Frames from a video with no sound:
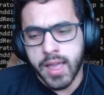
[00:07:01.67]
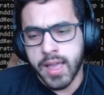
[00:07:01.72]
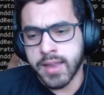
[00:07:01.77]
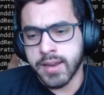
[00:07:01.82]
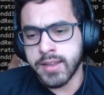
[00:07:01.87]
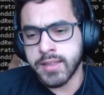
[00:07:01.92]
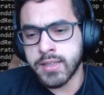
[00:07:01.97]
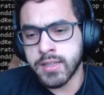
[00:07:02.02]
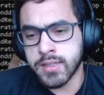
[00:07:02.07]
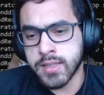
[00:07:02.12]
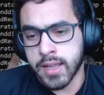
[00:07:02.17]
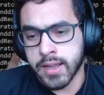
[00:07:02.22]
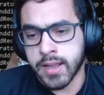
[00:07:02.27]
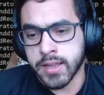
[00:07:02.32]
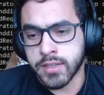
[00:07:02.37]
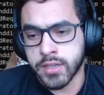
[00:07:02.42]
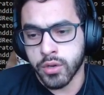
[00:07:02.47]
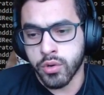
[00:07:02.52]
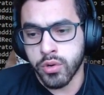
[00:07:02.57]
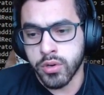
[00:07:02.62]
And this is like
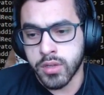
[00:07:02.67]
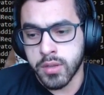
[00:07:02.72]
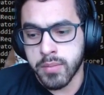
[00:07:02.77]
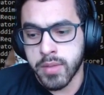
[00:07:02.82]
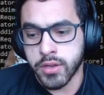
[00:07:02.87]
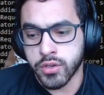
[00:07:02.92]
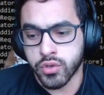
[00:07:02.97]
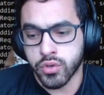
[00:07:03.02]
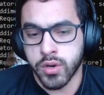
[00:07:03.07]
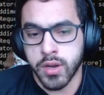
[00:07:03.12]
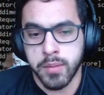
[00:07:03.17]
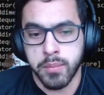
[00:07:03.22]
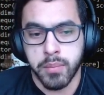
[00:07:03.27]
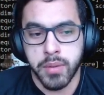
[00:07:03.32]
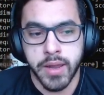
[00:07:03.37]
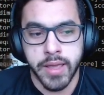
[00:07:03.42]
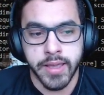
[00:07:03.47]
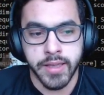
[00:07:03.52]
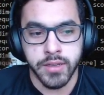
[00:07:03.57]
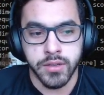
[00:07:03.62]
a security measure in
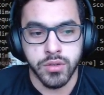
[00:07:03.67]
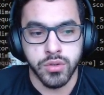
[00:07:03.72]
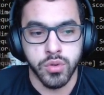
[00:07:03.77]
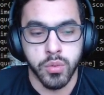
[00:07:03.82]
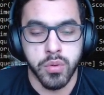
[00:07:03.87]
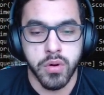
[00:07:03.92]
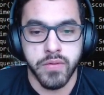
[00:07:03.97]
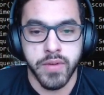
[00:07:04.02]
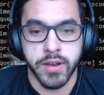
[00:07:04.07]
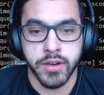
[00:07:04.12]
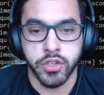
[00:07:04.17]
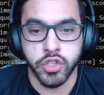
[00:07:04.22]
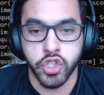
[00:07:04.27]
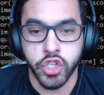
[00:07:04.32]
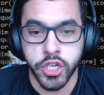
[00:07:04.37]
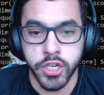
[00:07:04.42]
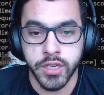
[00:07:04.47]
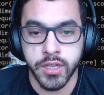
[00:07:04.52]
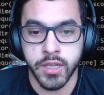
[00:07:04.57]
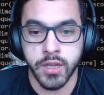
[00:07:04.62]
place to prevent
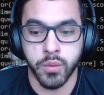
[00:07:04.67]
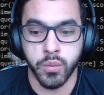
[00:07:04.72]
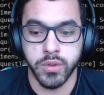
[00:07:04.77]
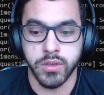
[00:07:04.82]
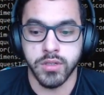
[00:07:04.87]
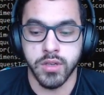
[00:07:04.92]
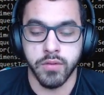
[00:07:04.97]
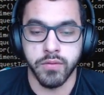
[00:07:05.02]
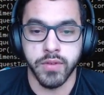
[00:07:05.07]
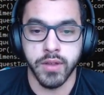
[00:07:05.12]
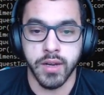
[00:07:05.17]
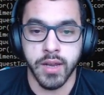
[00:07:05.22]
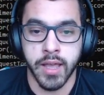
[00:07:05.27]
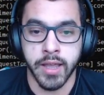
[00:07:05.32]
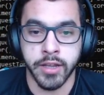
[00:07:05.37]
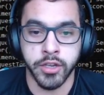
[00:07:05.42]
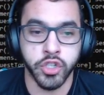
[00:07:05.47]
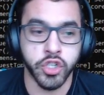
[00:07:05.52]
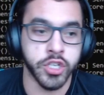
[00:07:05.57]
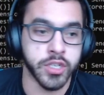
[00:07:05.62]
cheating with something
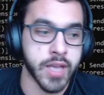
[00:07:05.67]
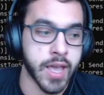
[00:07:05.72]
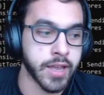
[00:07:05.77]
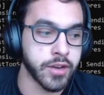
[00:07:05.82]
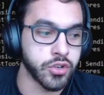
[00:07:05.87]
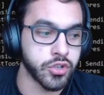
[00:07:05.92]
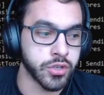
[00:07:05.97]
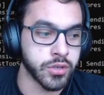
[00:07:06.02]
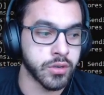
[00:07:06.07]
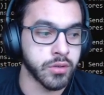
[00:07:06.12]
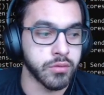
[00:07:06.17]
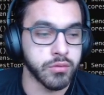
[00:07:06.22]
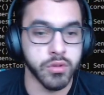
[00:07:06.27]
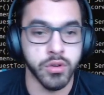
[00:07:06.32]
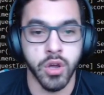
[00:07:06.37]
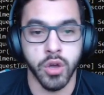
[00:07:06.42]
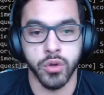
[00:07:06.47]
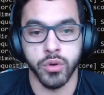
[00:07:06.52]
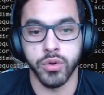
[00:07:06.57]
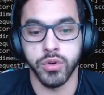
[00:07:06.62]
like Cheat Engine.
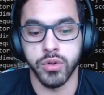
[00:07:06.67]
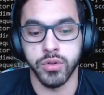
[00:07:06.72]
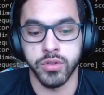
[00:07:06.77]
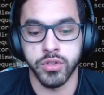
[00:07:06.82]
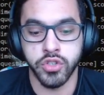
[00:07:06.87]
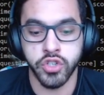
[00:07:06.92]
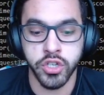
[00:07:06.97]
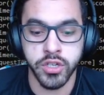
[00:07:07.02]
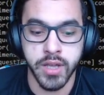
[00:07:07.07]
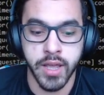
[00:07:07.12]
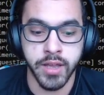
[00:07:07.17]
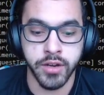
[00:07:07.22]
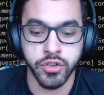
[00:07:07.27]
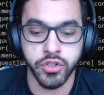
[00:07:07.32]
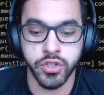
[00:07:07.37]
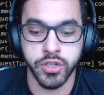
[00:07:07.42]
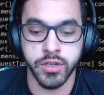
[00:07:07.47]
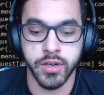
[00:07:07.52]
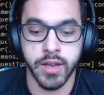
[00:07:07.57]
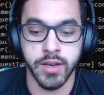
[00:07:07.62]
You could use Cheat
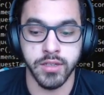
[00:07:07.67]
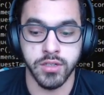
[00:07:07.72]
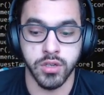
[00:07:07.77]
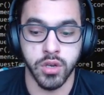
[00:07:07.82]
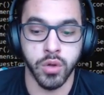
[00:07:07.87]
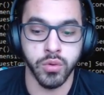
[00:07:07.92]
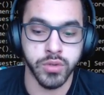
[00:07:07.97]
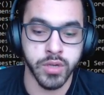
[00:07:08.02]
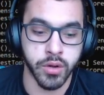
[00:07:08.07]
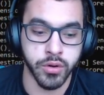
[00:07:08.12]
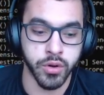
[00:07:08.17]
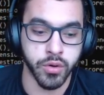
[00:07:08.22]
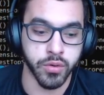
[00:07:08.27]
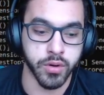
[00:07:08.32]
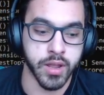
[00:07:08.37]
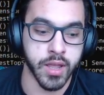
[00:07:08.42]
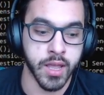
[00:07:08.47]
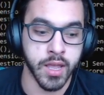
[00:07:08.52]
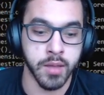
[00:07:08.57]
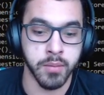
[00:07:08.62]
Engine and slow down
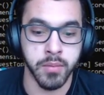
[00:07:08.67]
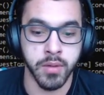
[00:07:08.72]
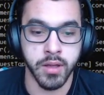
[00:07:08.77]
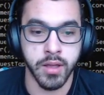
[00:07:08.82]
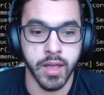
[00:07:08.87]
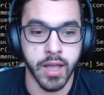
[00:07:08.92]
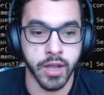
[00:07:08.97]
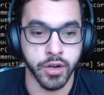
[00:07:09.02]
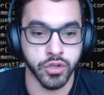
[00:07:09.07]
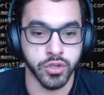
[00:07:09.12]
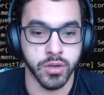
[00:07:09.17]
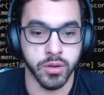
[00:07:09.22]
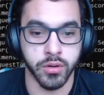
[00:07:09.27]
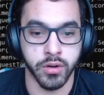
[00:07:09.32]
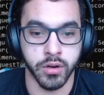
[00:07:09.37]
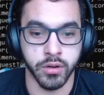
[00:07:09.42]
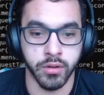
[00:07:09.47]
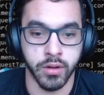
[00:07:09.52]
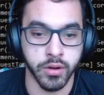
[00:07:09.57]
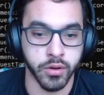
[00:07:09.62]
your game. Actually,
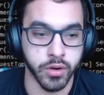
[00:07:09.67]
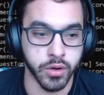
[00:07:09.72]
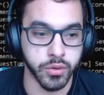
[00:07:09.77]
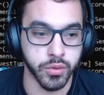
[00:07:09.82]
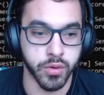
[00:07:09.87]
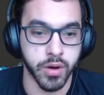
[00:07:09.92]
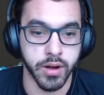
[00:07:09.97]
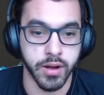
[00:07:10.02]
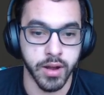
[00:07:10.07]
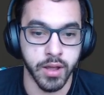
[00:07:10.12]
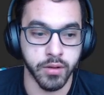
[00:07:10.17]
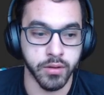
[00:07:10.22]
I'm going to do right